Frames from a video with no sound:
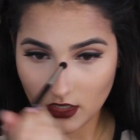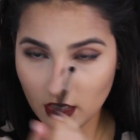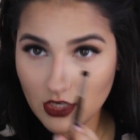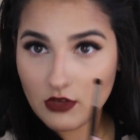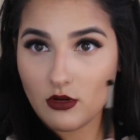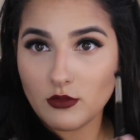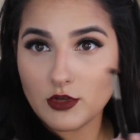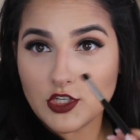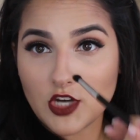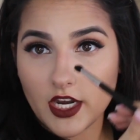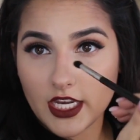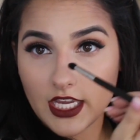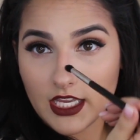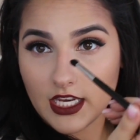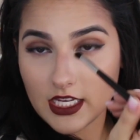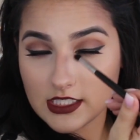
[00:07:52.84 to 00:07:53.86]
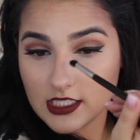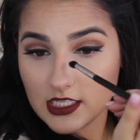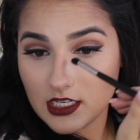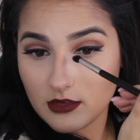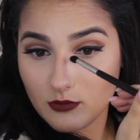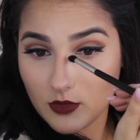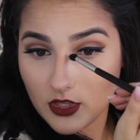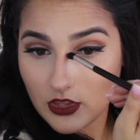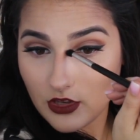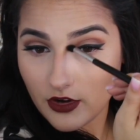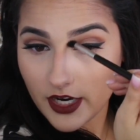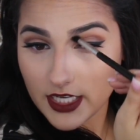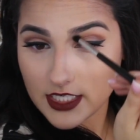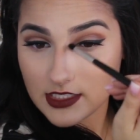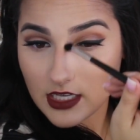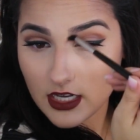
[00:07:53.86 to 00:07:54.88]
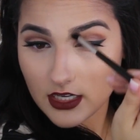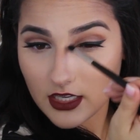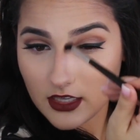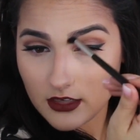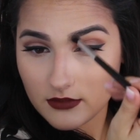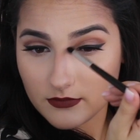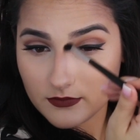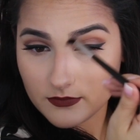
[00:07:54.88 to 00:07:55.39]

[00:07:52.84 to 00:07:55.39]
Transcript: And you always try to connect it in with your eye socket.